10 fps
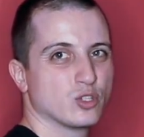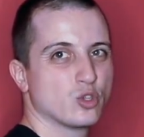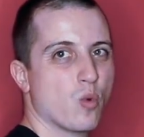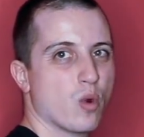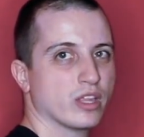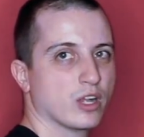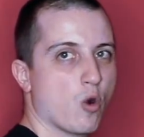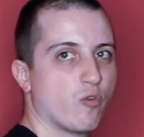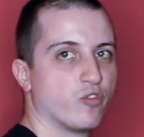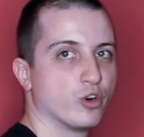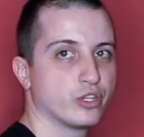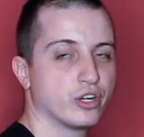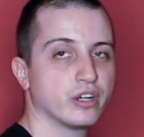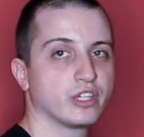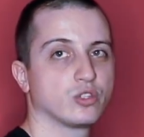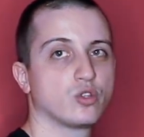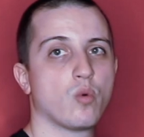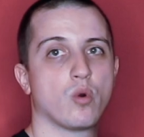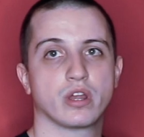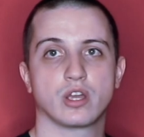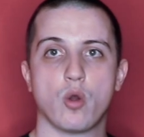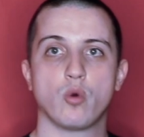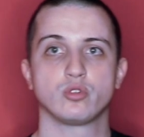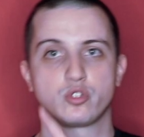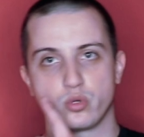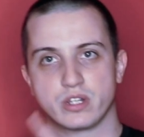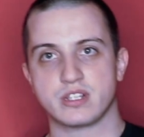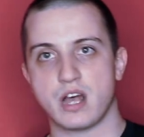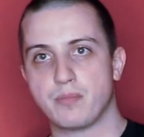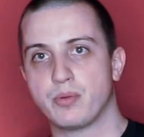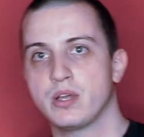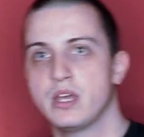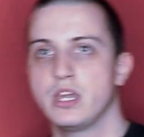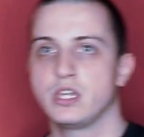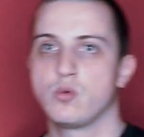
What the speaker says: You don't want to go further, you don't want to go to the top.